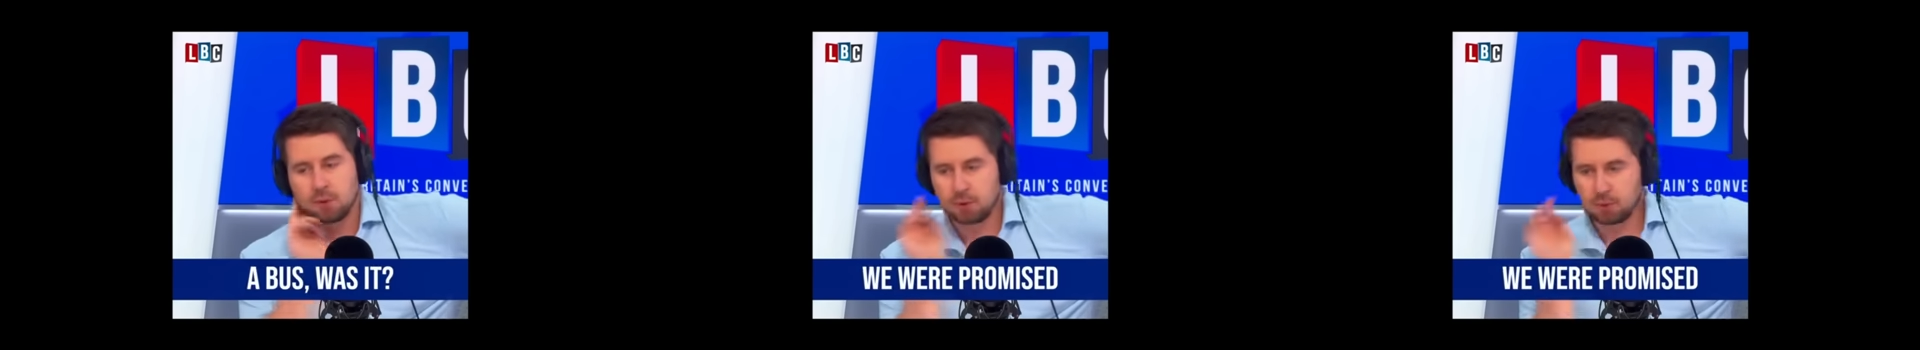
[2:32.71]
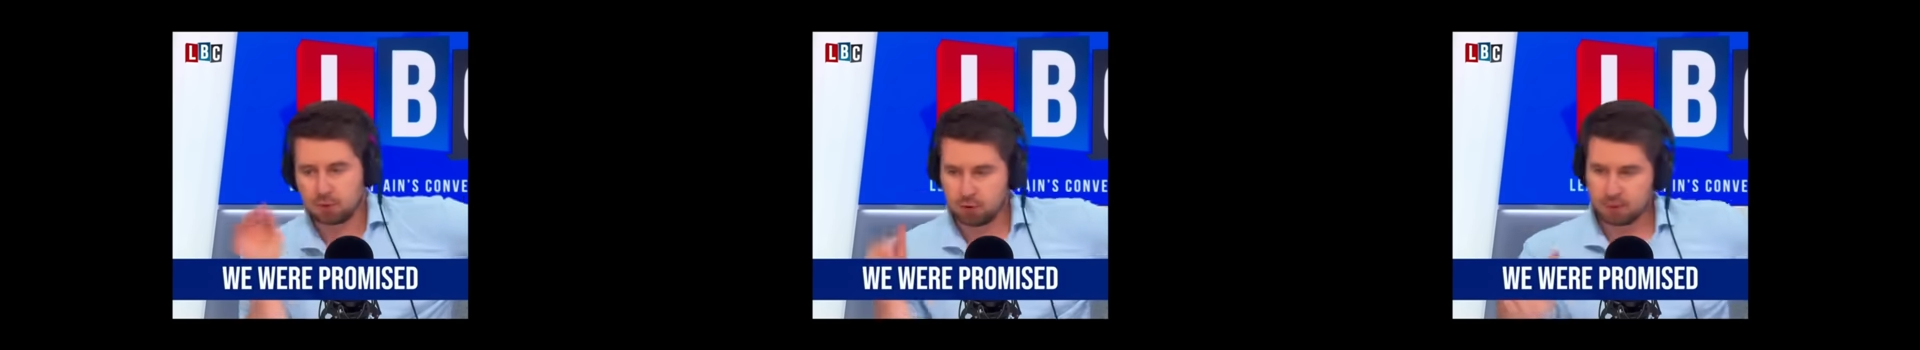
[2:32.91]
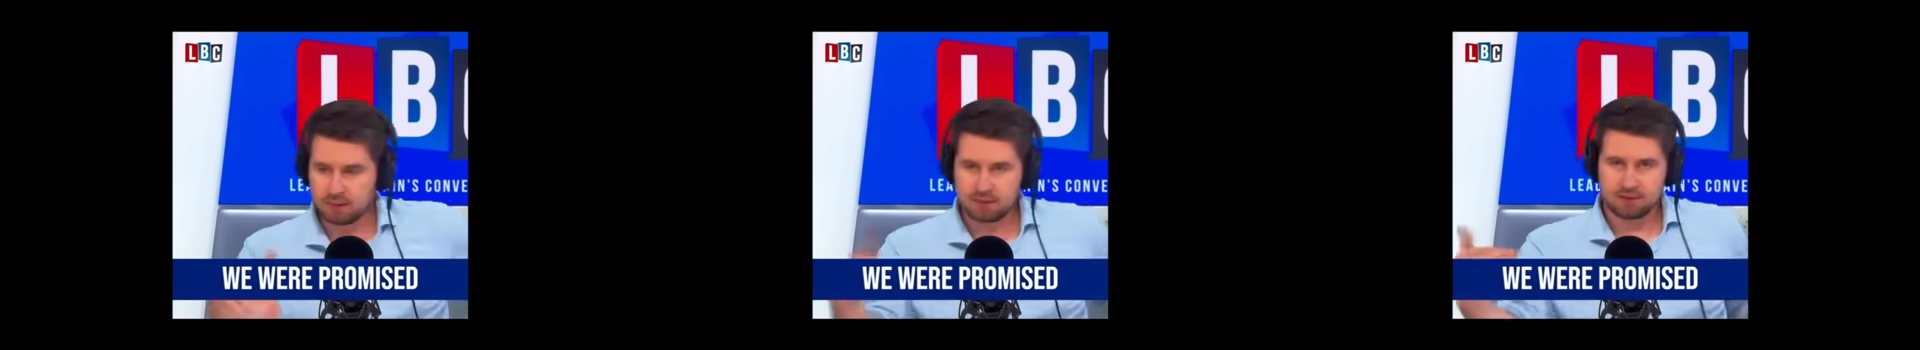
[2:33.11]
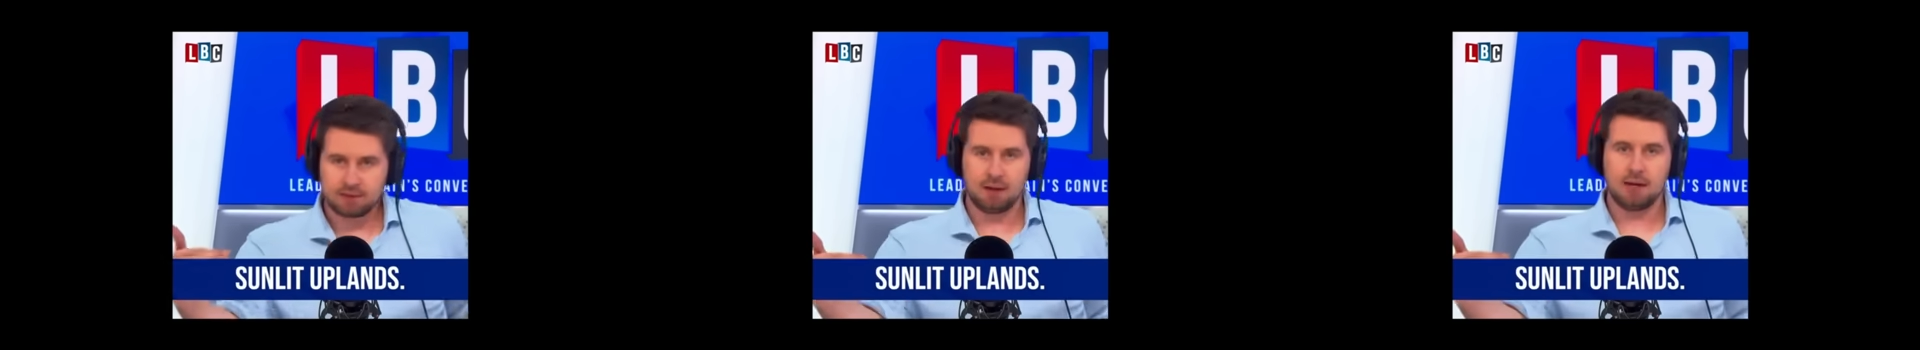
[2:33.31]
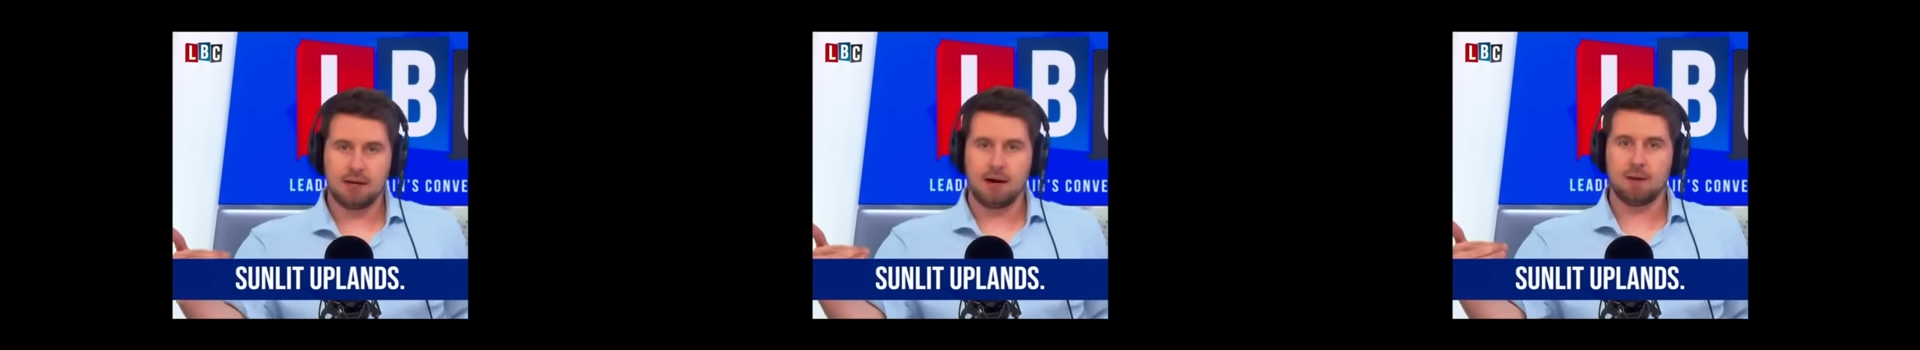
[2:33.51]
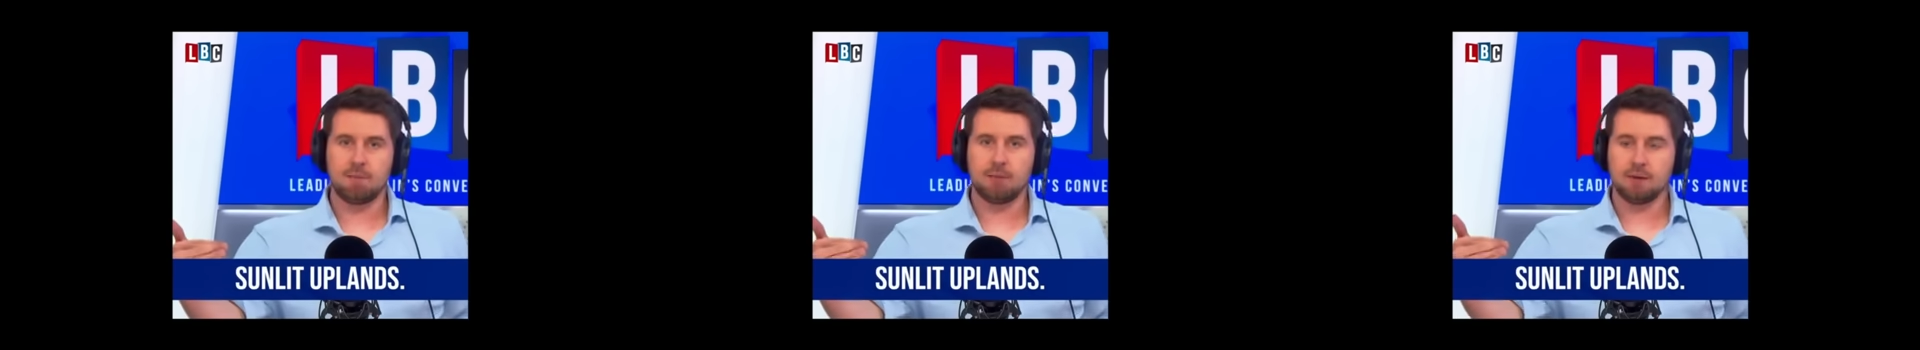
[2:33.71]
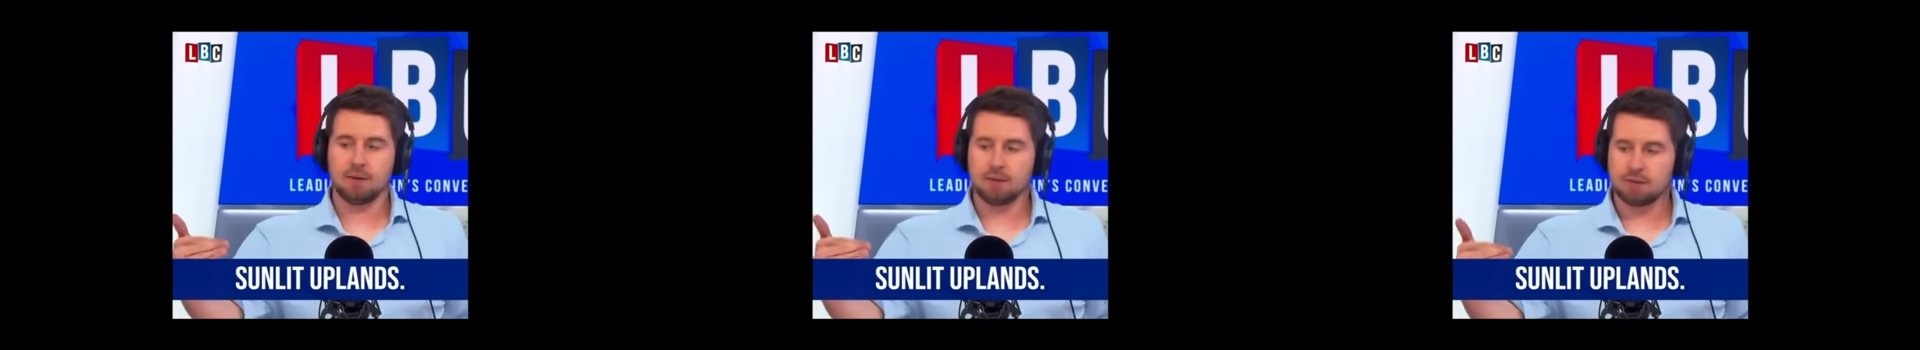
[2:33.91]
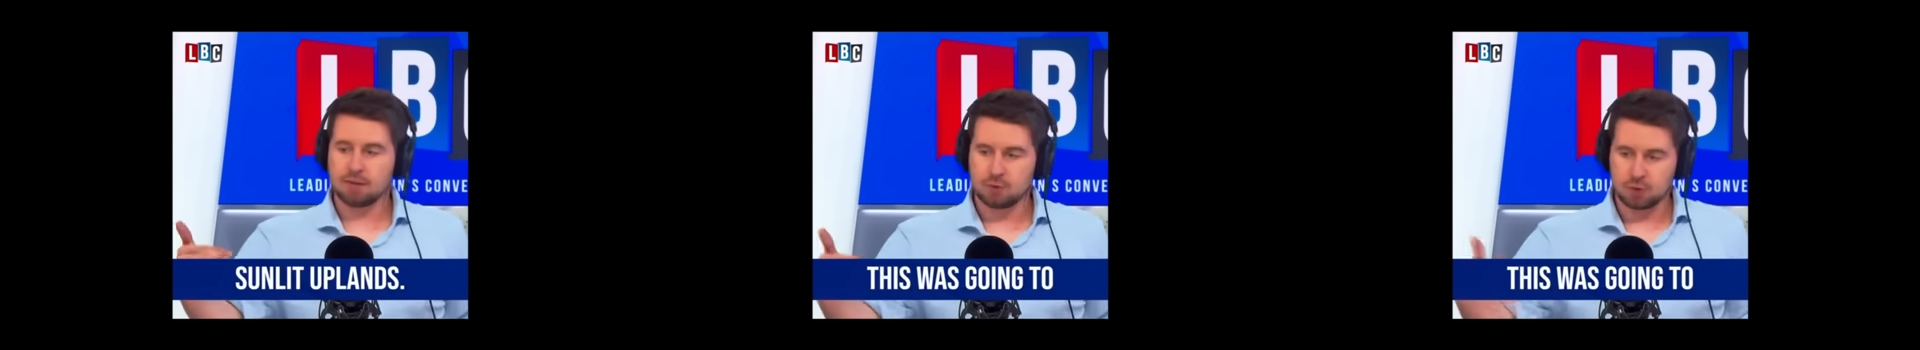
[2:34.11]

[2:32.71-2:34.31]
We were promised sunlit uplands.